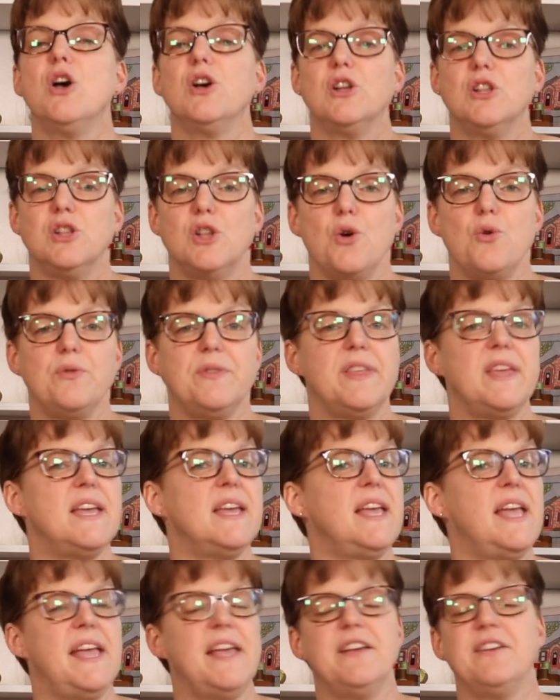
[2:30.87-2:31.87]

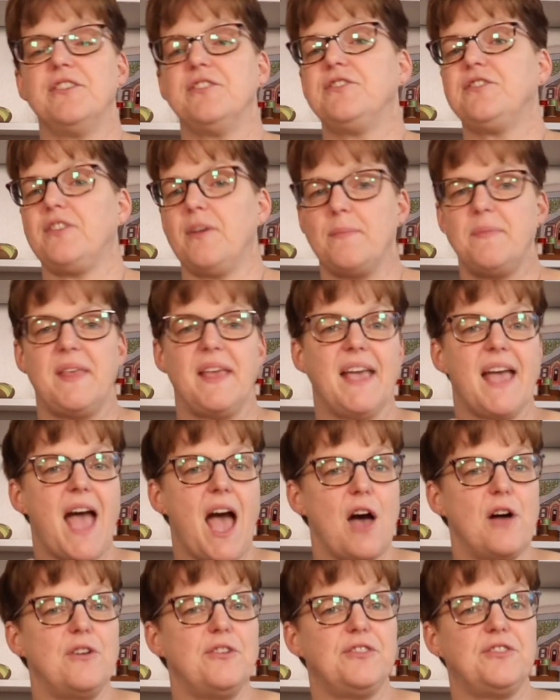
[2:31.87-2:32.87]
Clothing is something
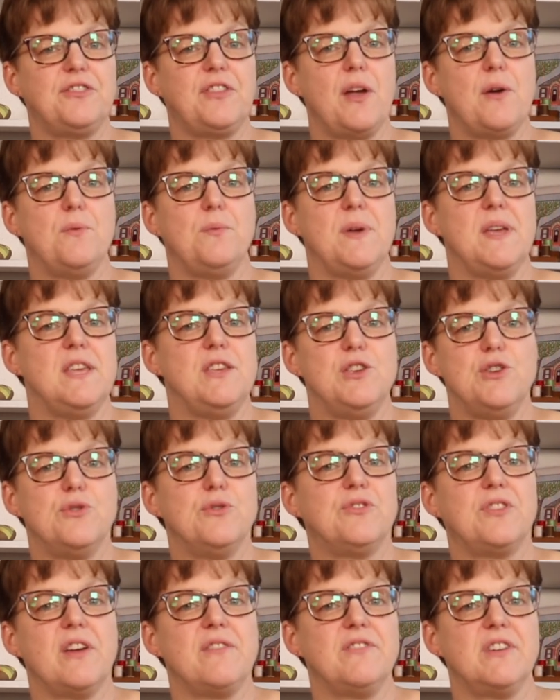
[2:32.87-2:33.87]
else that we
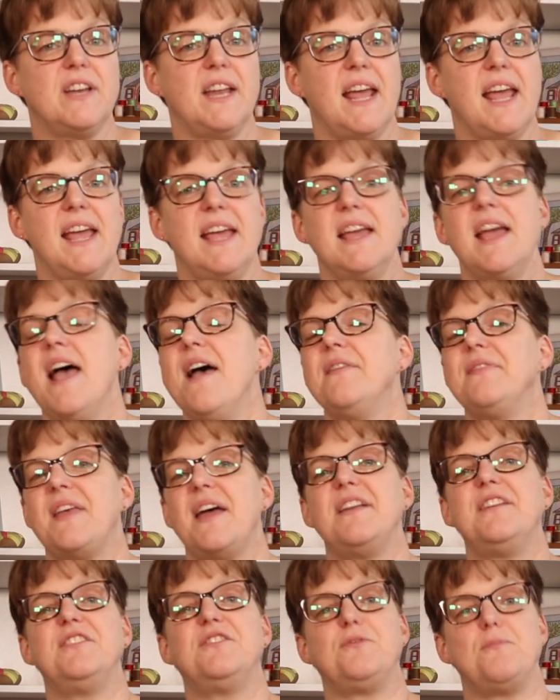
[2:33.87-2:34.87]
use every day
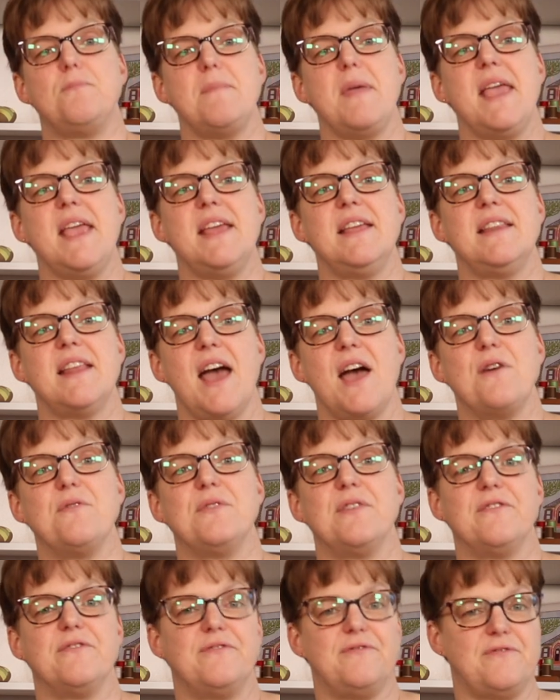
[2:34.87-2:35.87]
that is made out
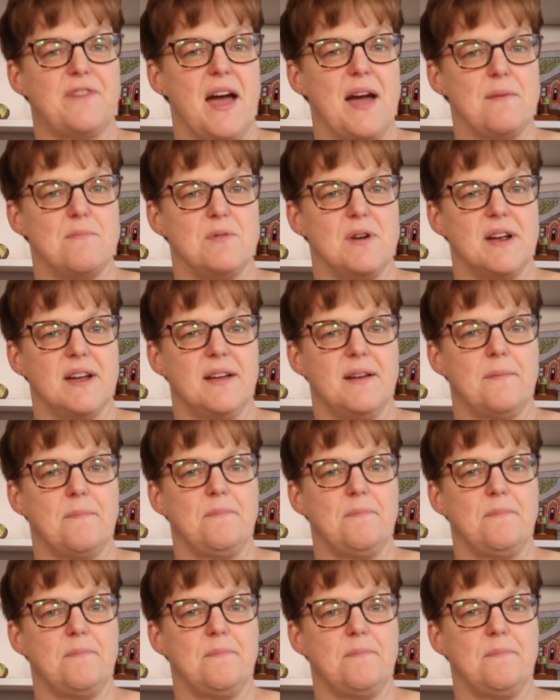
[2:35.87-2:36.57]
of fabric.